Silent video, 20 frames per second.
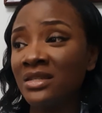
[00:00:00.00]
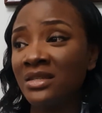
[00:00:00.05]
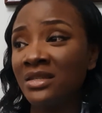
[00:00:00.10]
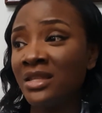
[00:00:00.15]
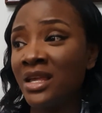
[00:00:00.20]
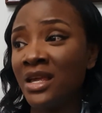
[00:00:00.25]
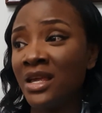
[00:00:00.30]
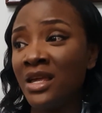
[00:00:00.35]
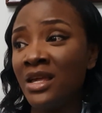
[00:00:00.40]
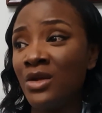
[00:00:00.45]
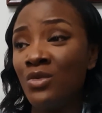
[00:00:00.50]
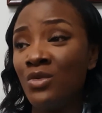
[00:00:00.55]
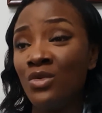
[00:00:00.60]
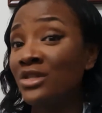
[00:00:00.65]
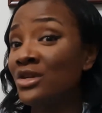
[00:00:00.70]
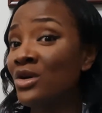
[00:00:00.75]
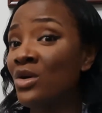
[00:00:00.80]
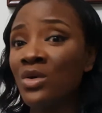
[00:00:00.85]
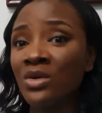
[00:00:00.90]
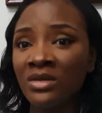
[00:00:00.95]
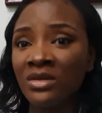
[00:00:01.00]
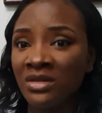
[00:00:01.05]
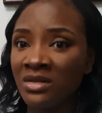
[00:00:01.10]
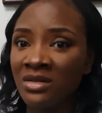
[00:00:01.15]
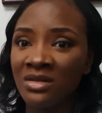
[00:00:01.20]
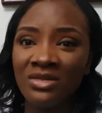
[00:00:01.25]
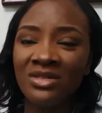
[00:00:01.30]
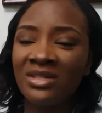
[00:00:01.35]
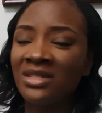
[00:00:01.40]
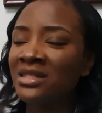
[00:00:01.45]
it was caught,
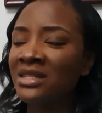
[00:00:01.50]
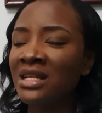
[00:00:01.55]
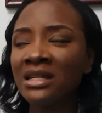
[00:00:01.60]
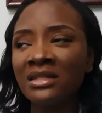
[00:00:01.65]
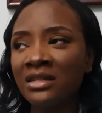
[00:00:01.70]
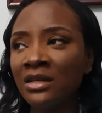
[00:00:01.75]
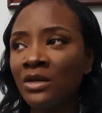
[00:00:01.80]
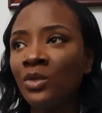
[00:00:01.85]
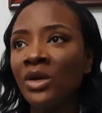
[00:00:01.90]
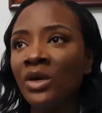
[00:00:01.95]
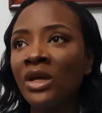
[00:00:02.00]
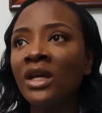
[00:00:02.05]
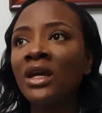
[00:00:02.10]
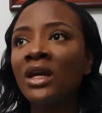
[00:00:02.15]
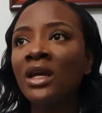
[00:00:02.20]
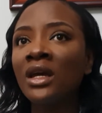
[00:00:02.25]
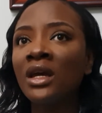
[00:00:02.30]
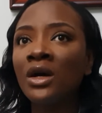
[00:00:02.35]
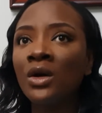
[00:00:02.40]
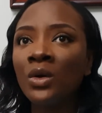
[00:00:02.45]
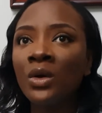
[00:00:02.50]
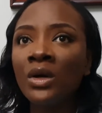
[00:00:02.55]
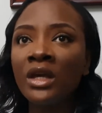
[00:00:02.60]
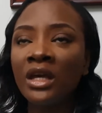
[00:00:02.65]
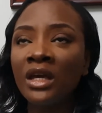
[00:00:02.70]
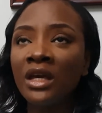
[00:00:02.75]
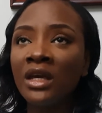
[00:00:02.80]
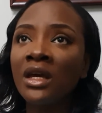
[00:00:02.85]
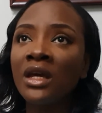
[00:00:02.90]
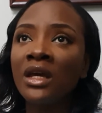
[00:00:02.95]
just that same way.
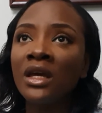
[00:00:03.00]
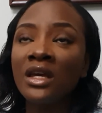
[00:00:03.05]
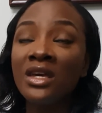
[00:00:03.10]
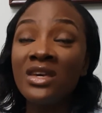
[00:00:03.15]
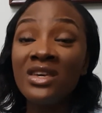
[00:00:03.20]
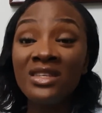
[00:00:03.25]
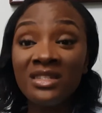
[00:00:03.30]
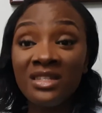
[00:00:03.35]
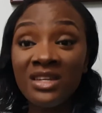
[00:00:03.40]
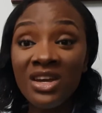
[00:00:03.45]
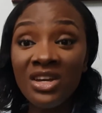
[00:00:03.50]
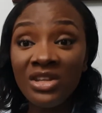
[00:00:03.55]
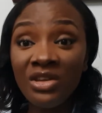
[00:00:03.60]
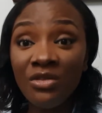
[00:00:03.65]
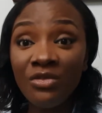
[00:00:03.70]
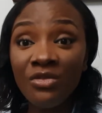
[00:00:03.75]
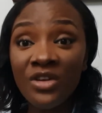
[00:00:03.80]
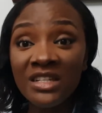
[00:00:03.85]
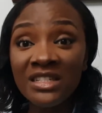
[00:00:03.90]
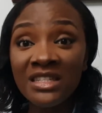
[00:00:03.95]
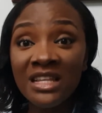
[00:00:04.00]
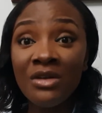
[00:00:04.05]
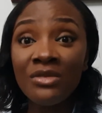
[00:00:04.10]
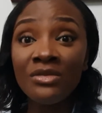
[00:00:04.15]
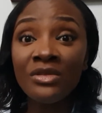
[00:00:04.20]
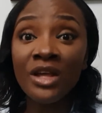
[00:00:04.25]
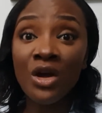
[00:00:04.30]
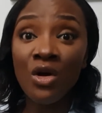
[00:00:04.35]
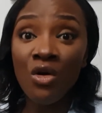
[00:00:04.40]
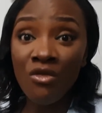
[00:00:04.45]
Okay. Is there a difference
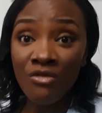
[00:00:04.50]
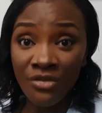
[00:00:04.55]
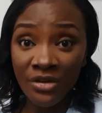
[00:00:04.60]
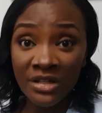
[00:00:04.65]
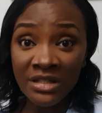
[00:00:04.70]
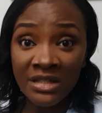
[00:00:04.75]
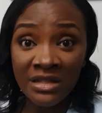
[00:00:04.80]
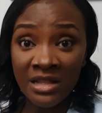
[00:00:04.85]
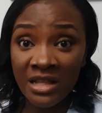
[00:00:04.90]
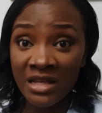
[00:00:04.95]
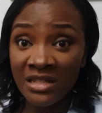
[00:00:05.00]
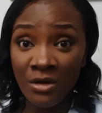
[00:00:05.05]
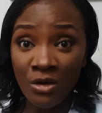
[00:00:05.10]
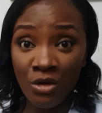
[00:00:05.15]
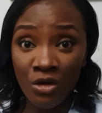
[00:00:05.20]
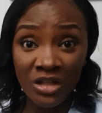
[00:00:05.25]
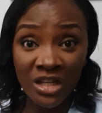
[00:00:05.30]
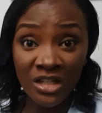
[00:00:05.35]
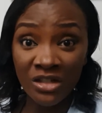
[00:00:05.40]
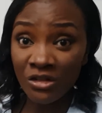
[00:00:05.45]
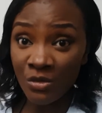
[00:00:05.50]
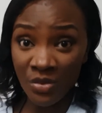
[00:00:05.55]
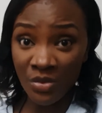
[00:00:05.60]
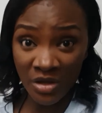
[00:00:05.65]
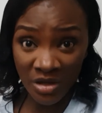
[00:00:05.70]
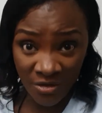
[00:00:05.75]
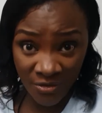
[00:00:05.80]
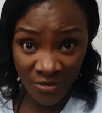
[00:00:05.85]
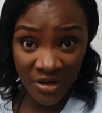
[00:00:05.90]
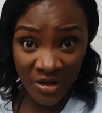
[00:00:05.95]
down there? Obviously, there's going to be a
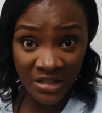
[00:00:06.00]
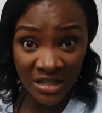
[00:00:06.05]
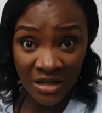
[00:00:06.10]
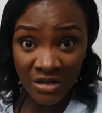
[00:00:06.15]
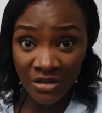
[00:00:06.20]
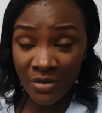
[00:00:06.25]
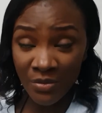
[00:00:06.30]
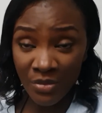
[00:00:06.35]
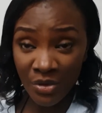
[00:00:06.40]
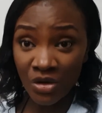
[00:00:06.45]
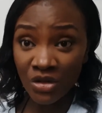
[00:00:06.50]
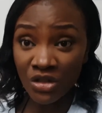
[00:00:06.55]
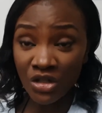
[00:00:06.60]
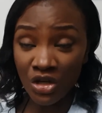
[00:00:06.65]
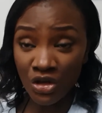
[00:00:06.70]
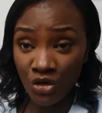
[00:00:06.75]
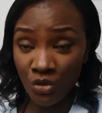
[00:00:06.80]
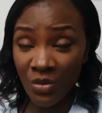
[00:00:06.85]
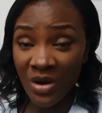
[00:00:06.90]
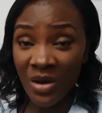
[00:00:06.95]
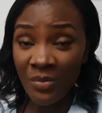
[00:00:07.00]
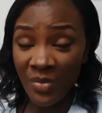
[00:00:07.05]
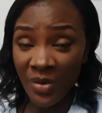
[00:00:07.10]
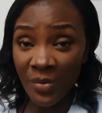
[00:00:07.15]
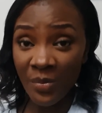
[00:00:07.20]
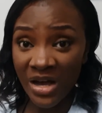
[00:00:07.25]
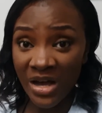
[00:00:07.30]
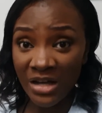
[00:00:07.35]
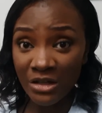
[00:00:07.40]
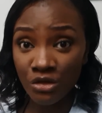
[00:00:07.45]
difference down there because a human being
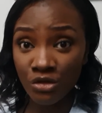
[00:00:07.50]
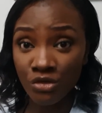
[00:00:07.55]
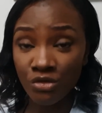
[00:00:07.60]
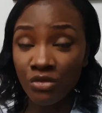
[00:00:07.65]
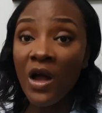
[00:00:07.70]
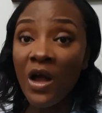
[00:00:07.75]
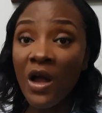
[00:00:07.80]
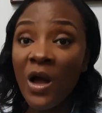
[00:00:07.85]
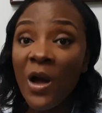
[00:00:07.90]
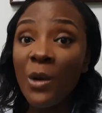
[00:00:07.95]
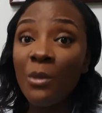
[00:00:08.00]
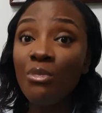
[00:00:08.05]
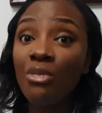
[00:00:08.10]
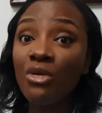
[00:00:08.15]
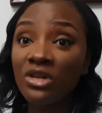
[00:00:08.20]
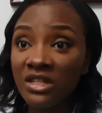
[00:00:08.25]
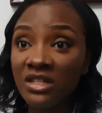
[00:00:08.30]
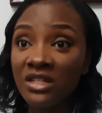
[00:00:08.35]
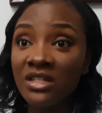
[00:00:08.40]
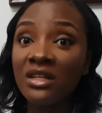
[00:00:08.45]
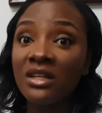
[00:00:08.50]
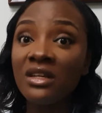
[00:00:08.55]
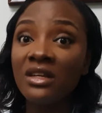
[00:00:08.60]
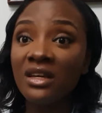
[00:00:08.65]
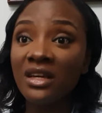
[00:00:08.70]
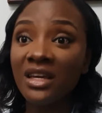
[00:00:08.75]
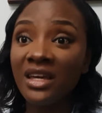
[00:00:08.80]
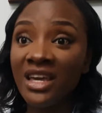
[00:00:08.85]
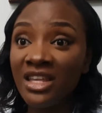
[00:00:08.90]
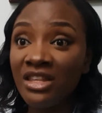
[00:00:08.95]
passed through. But
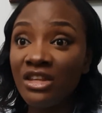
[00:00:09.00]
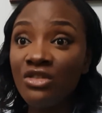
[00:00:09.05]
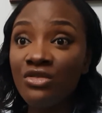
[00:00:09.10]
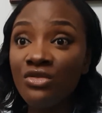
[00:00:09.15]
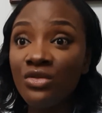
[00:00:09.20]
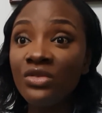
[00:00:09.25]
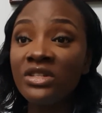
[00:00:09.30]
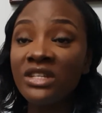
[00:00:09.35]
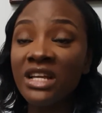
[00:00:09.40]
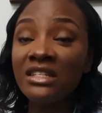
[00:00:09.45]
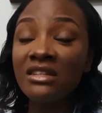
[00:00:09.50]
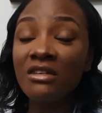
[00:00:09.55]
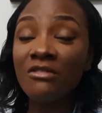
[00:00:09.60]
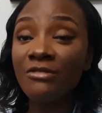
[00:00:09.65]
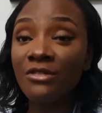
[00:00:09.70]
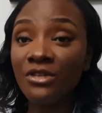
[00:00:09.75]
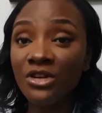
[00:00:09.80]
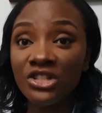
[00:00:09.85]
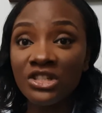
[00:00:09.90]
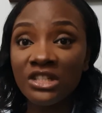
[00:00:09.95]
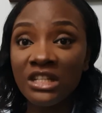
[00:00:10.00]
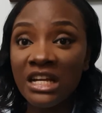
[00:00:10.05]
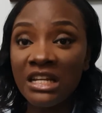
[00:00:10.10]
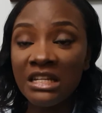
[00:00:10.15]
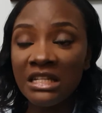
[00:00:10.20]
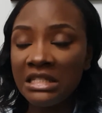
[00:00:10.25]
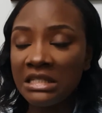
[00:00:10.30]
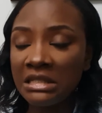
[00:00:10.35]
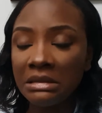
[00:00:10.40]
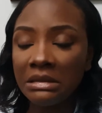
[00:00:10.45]
in the real sense of
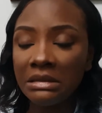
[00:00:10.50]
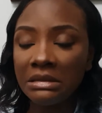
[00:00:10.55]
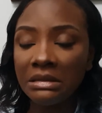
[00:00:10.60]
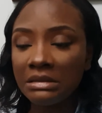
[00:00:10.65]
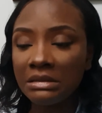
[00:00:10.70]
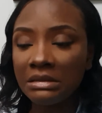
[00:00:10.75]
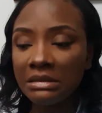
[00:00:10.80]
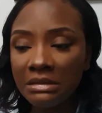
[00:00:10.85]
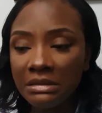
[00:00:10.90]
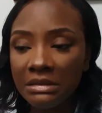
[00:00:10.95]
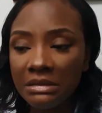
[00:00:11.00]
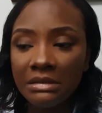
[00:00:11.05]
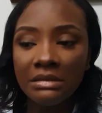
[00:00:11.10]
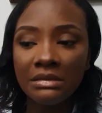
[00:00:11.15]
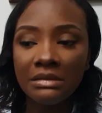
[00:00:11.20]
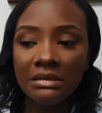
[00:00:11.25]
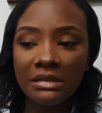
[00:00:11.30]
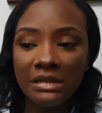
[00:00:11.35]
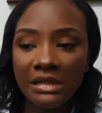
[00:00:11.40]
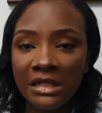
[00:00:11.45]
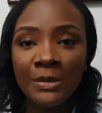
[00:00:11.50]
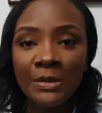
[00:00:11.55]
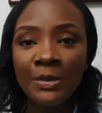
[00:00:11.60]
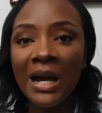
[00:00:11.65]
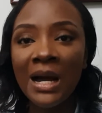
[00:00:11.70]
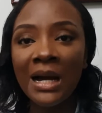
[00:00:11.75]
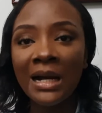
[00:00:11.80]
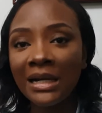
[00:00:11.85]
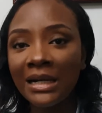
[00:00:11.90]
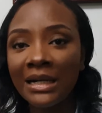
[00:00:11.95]
functionality, it's
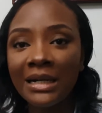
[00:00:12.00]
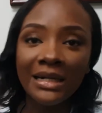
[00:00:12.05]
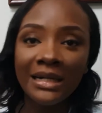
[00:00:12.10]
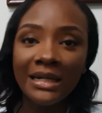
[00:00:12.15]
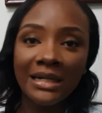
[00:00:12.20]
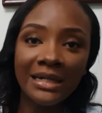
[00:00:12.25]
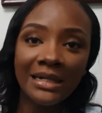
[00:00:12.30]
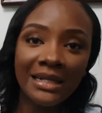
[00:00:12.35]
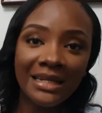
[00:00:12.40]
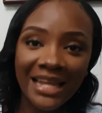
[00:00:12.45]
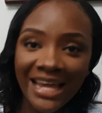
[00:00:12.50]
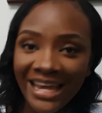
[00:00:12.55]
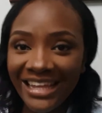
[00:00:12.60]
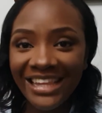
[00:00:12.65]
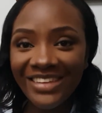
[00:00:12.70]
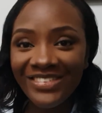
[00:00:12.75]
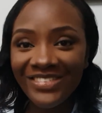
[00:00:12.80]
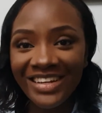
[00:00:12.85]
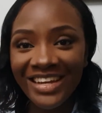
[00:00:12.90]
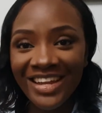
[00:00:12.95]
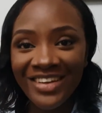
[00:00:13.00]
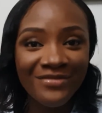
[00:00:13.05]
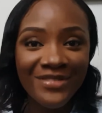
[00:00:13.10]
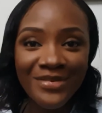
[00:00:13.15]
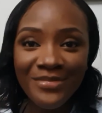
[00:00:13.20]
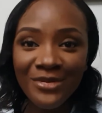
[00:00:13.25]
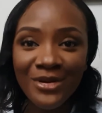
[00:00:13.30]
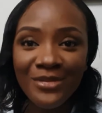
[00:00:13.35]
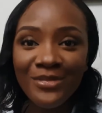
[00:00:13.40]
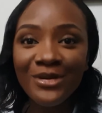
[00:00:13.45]
back. I can never leave.
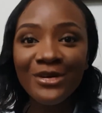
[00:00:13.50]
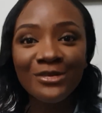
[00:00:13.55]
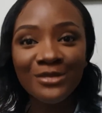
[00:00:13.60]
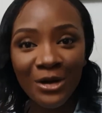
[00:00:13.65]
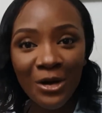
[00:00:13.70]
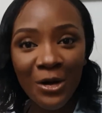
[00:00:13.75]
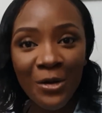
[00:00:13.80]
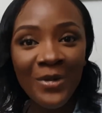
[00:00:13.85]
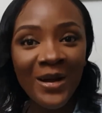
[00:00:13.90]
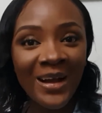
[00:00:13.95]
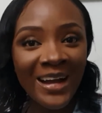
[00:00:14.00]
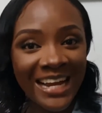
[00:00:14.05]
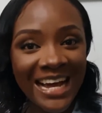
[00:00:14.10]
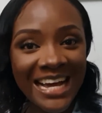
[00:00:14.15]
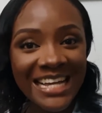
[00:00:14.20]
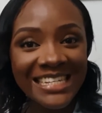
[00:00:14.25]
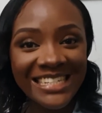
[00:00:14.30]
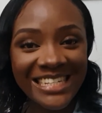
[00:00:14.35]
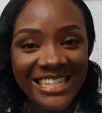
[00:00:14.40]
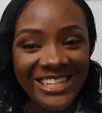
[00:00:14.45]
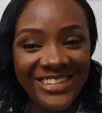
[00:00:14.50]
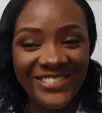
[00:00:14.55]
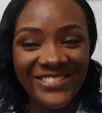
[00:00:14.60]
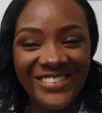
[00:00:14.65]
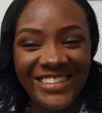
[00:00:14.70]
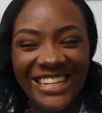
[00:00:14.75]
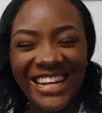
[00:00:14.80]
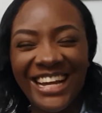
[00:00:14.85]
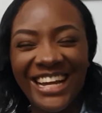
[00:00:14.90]
Maybe when my husband comes back and ask him.